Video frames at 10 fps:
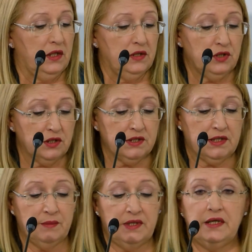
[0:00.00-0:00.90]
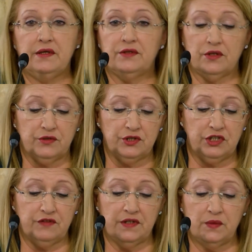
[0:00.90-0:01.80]
Dr. Camilleri and Dr.
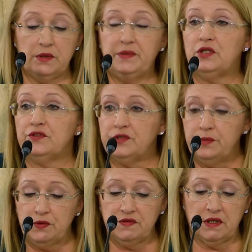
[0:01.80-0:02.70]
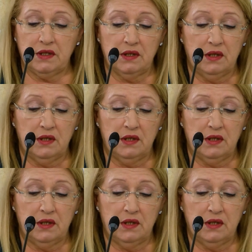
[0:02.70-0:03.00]
Shiva will be contributing